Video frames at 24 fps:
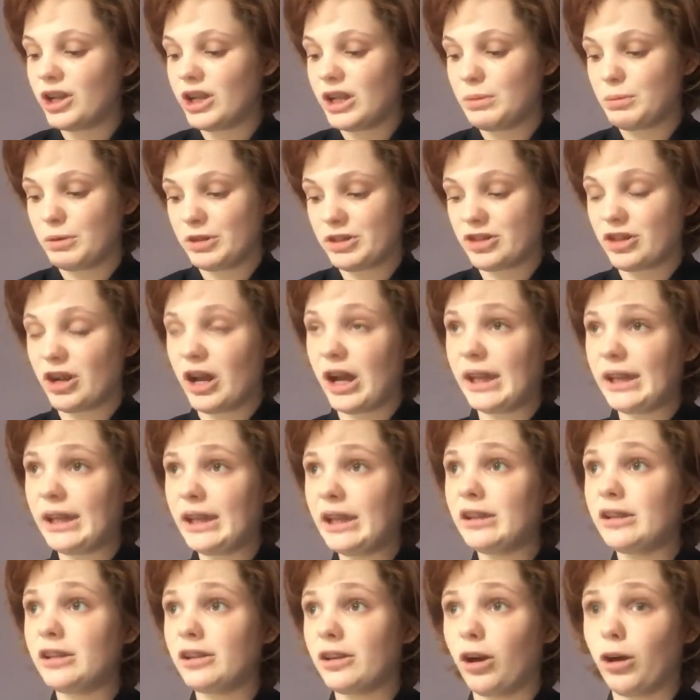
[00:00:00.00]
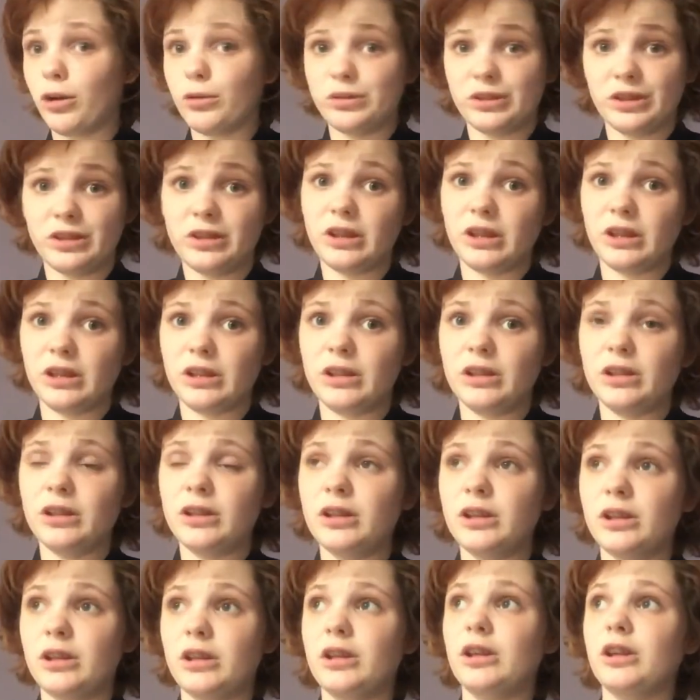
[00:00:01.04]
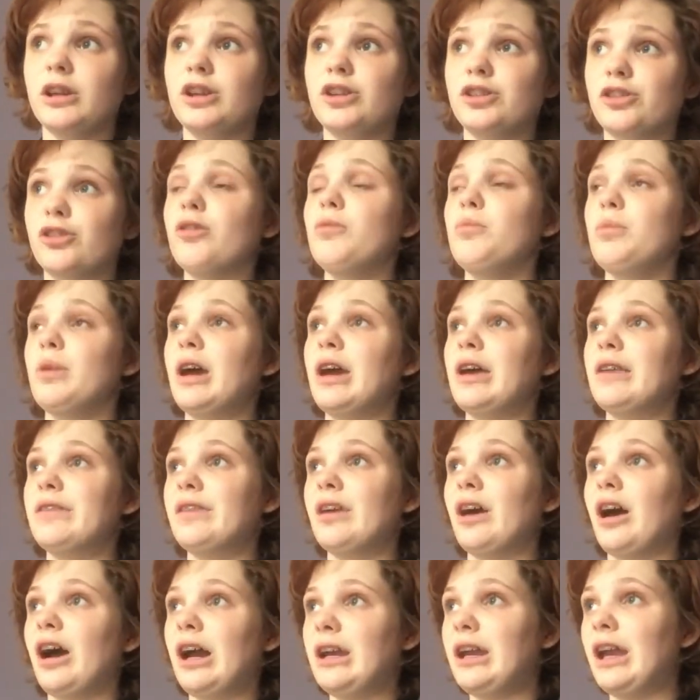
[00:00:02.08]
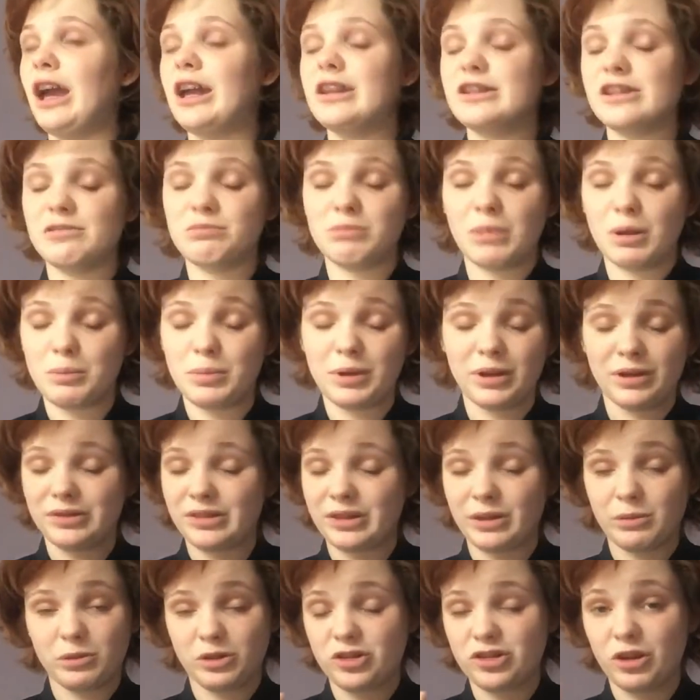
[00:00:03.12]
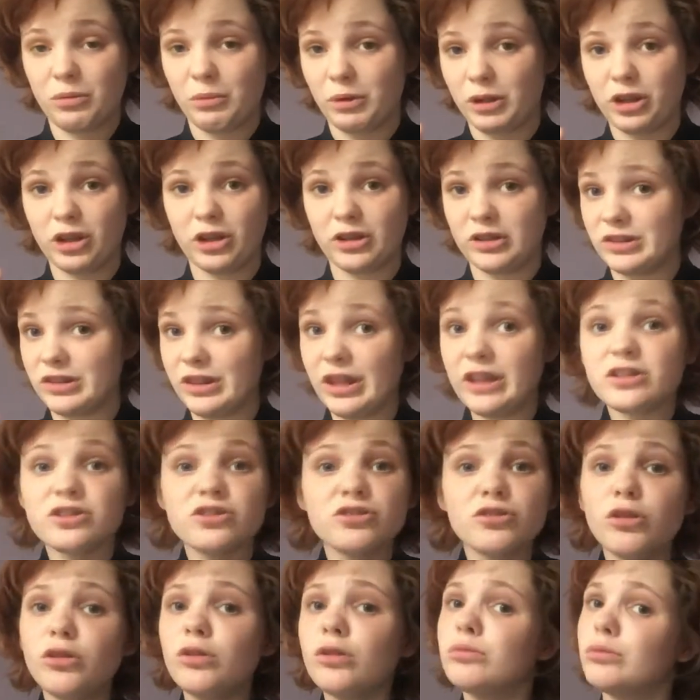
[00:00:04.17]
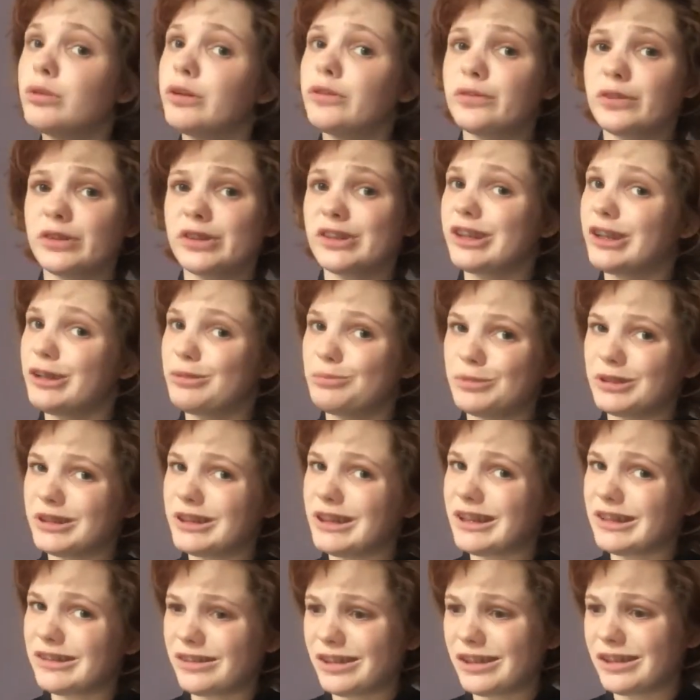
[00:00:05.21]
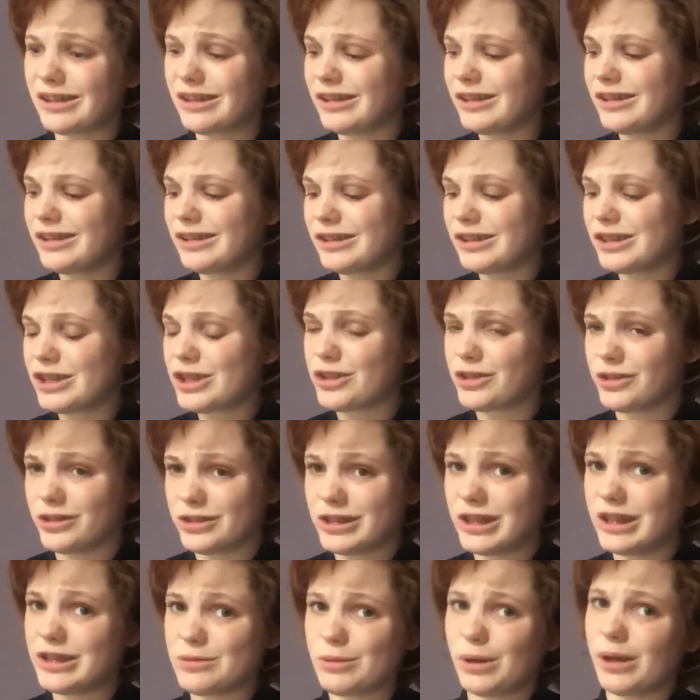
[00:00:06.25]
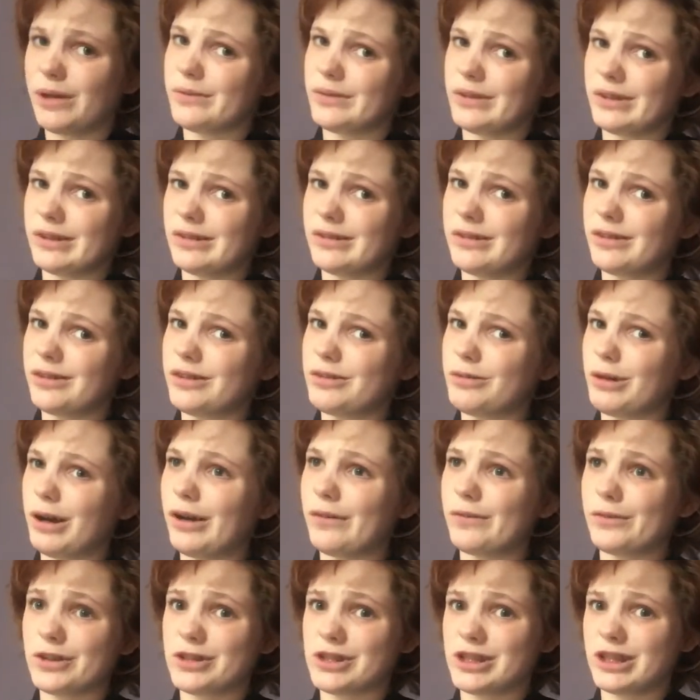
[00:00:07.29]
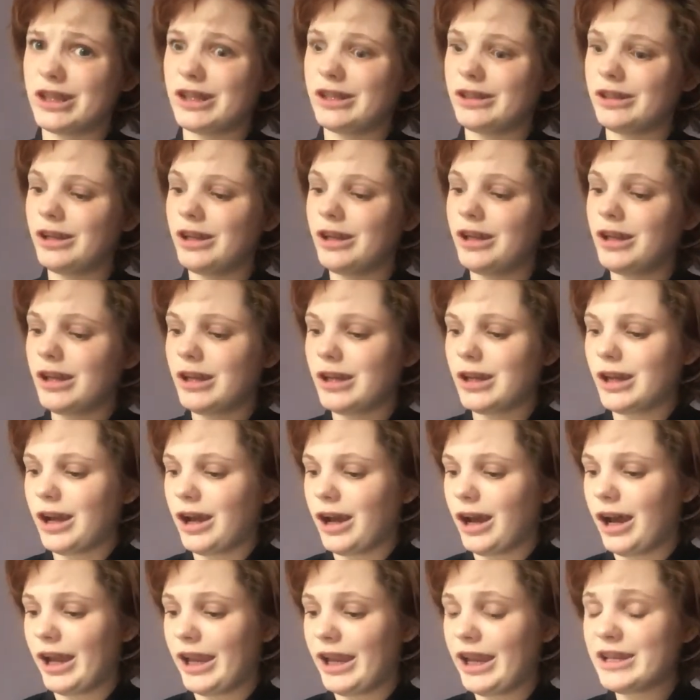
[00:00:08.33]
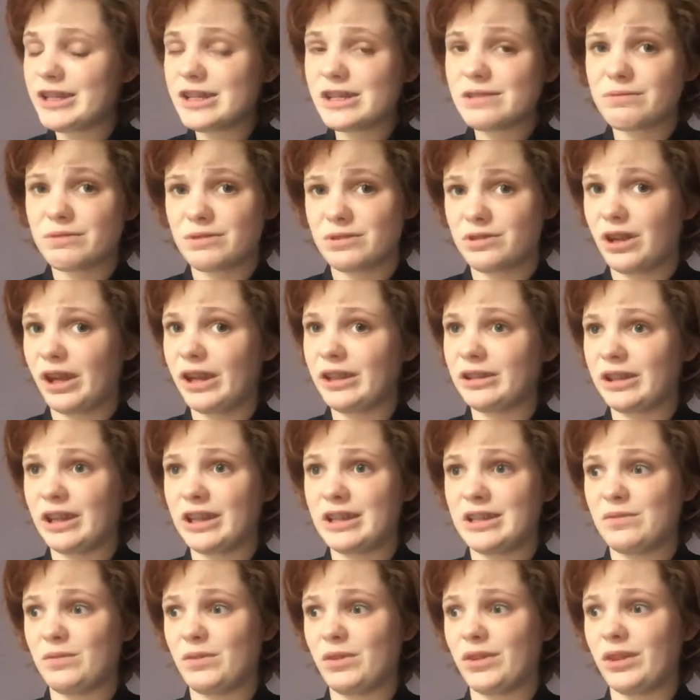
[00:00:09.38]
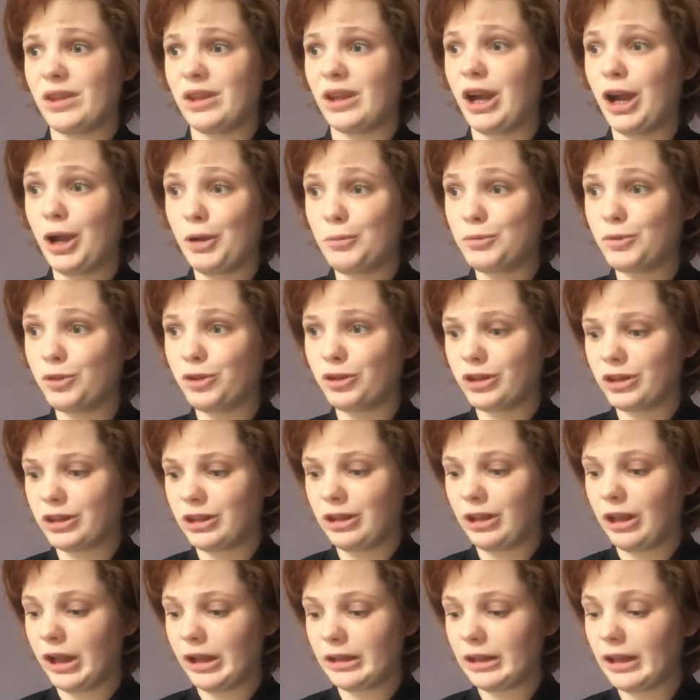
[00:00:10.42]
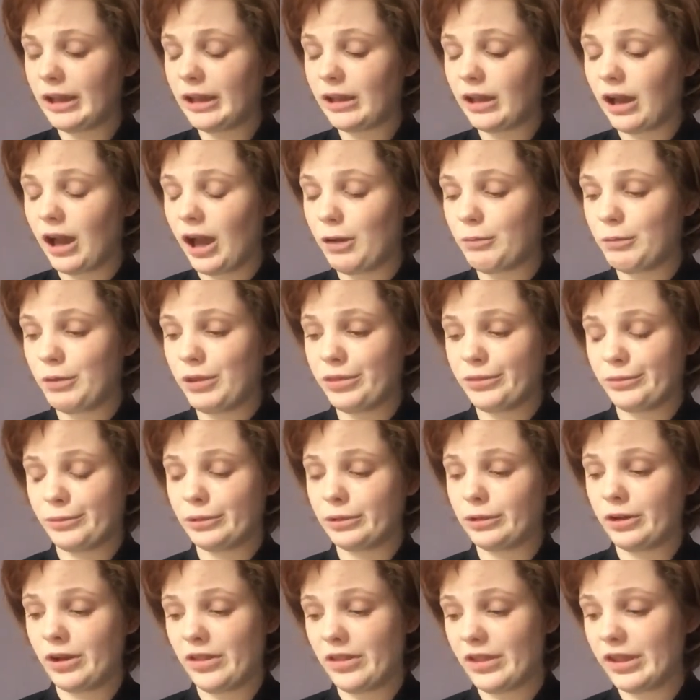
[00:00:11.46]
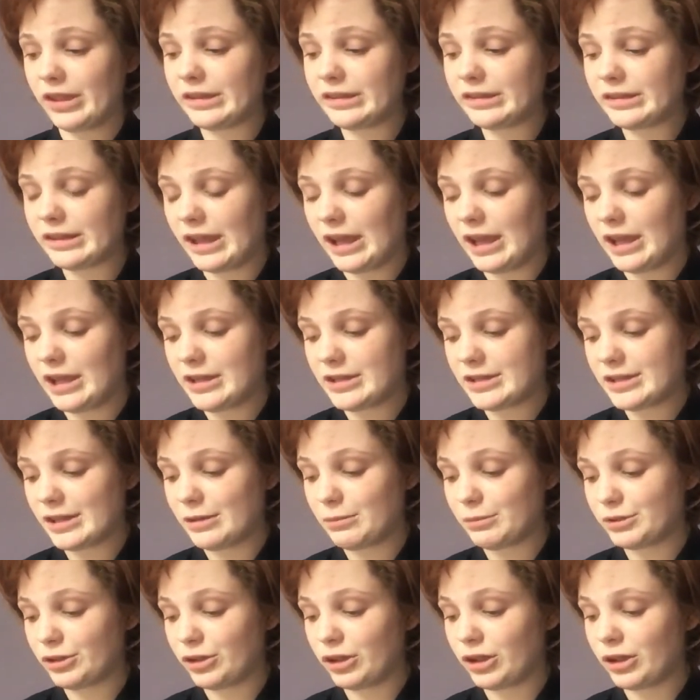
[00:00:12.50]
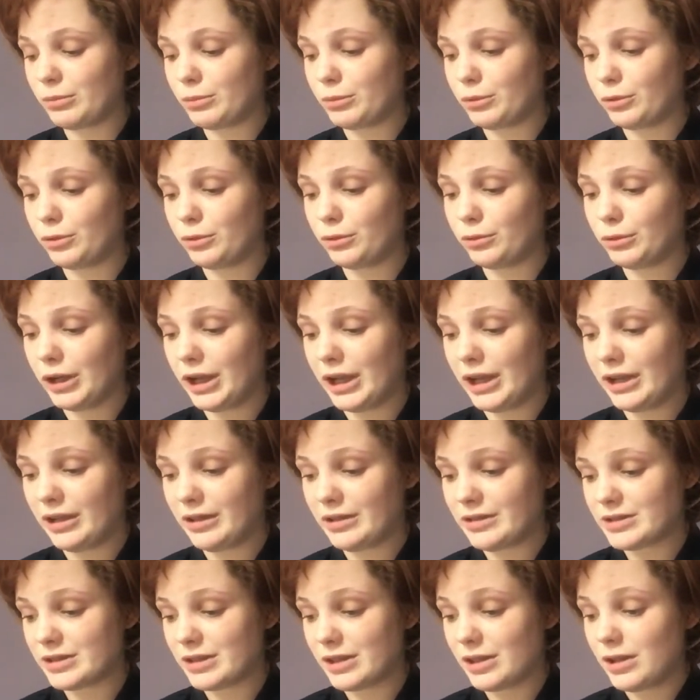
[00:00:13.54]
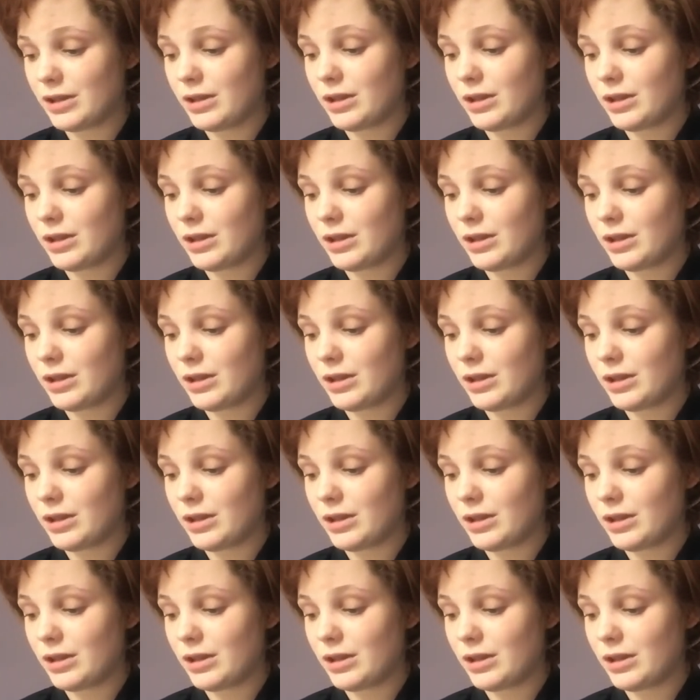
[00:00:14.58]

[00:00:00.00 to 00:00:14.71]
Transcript: depression. I had OCD so bad that I had to have my parents come and shut my curtains. That's not normal for someone that's like 13, 12 years, 12, 13. I had to have a nightlight and everything. I'm not gonna lie, like, I went through a lot of this and it was horrible and